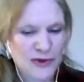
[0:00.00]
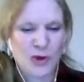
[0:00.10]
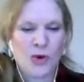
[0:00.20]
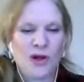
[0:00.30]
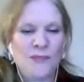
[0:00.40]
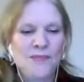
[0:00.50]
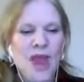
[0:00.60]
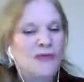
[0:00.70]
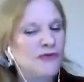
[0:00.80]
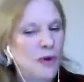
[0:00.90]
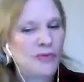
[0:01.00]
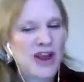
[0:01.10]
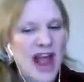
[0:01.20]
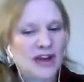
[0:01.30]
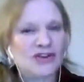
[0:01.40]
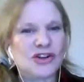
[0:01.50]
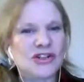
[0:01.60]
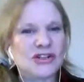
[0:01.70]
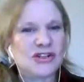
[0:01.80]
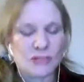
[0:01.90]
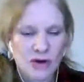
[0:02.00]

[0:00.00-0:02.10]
fuel from reactors